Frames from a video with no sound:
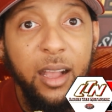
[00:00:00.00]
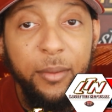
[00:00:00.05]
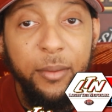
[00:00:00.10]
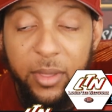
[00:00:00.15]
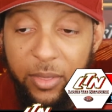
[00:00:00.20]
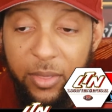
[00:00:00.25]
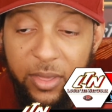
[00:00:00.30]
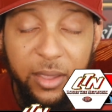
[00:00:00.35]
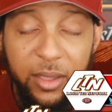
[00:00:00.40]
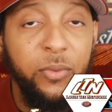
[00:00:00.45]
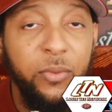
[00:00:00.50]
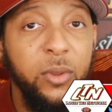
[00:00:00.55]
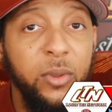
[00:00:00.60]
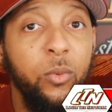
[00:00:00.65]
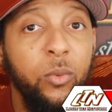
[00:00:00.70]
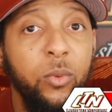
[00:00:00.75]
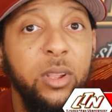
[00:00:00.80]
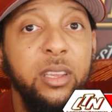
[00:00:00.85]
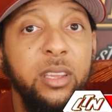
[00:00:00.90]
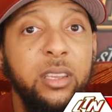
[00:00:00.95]
they feel
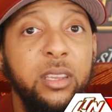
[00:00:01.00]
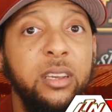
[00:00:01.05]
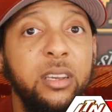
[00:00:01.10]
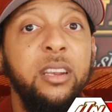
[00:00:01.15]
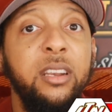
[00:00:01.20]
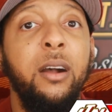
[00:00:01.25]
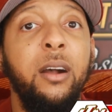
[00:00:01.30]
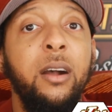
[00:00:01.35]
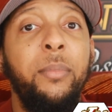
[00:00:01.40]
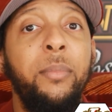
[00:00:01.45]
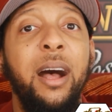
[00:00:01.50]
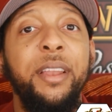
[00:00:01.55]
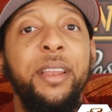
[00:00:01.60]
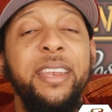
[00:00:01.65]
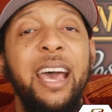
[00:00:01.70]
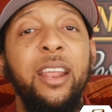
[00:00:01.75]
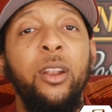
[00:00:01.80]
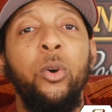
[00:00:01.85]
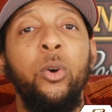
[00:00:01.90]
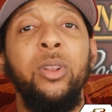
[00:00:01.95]
really good about
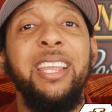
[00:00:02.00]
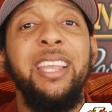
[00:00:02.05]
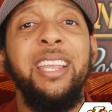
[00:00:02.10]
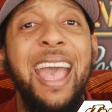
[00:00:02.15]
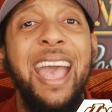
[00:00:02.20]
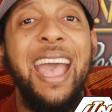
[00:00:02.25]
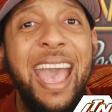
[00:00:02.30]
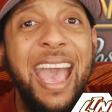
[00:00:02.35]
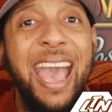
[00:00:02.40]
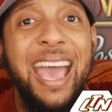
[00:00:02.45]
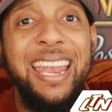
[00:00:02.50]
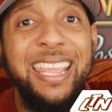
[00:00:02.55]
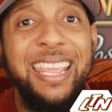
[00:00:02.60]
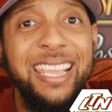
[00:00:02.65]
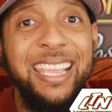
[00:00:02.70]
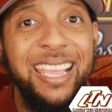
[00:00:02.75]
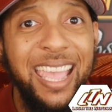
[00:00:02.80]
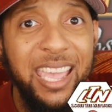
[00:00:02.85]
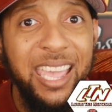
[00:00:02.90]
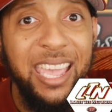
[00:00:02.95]
not only
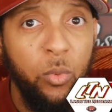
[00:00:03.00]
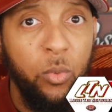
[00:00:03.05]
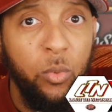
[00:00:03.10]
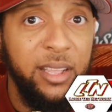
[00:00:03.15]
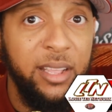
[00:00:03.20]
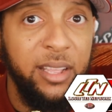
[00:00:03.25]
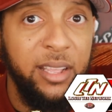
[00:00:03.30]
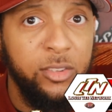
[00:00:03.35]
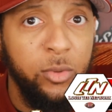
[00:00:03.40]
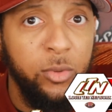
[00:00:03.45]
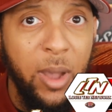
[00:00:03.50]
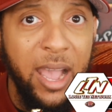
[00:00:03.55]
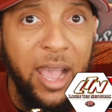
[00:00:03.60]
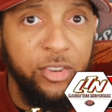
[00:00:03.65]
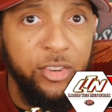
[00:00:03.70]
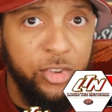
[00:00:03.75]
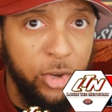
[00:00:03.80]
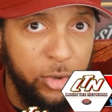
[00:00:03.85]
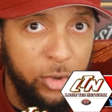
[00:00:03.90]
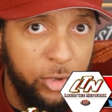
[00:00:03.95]
adding a Wes
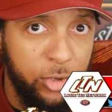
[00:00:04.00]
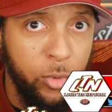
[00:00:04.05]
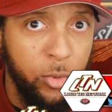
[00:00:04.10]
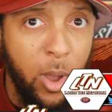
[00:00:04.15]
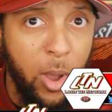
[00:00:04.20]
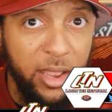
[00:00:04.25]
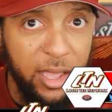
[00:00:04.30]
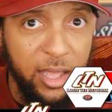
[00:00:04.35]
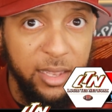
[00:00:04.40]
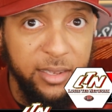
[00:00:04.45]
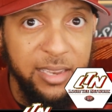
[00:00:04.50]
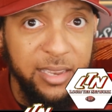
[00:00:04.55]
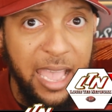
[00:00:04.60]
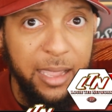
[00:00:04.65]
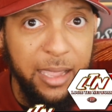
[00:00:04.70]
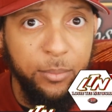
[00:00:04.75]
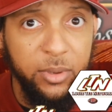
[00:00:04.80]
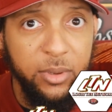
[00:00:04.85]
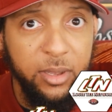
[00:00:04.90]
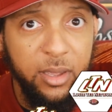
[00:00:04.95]
Schweitzer
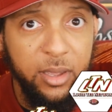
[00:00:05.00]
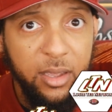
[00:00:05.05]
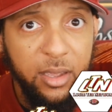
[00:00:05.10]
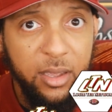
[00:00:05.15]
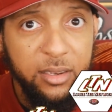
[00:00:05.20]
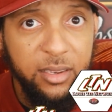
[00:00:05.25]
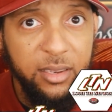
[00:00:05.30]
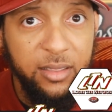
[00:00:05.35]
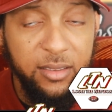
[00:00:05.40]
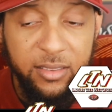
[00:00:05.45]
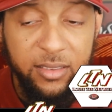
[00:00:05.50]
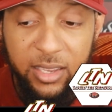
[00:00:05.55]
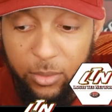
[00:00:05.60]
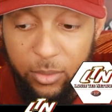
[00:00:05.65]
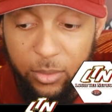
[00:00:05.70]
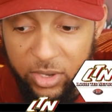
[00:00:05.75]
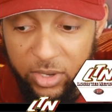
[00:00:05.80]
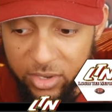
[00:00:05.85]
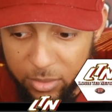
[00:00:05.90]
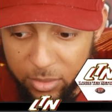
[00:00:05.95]
type to this
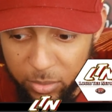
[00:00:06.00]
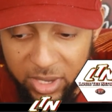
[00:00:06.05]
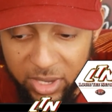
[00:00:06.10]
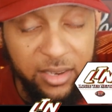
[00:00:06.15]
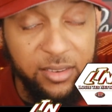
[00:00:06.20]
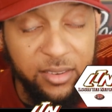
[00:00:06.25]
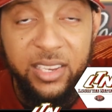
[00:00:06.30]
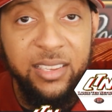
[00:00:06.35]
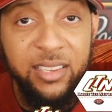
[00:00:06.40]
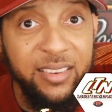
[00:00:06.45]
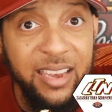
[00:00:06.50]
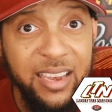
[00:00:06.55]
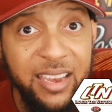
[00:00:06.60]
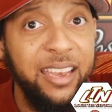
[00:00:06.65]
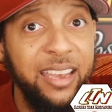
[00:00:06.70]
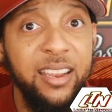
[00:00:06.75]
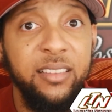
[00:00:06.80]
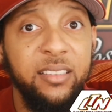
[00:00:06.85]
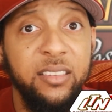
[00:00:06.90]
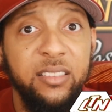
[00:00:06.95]
team, which means he's
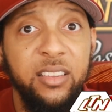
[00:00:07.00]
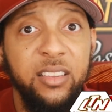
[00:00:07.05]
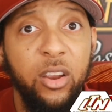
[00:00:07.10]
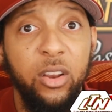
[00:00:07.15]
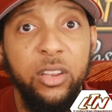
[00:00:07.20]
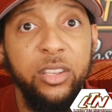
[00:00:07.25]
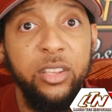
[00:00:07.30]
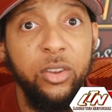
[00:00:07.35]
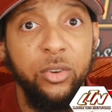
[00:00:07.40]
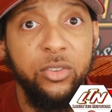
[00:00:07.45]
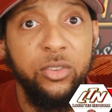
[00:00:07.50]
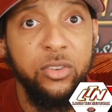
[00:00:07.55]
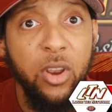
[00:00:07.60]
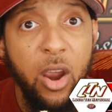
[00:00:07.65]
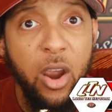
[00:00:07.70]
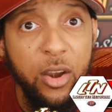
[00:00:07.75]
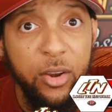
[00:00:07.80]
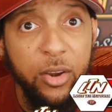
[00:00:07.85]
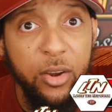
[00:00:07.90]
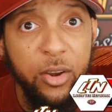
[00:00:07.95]
not necessarily your
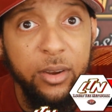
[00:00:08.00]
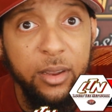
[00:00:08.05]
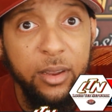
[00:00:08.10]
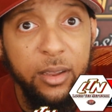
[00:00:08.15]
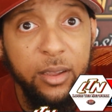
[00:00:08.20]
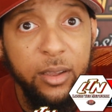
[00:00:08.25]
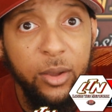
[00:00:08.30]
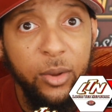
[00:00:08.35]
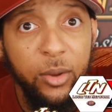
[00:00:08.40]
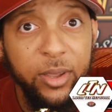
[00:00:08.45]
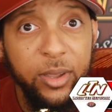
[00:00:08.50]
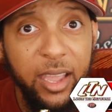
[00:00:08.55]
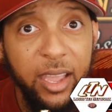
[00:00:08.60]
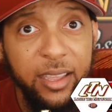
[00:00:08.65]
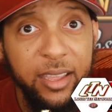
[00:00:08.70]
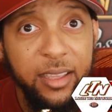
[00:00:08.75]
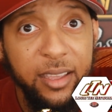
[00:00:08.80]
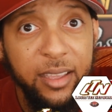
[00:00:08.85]
starter, okay?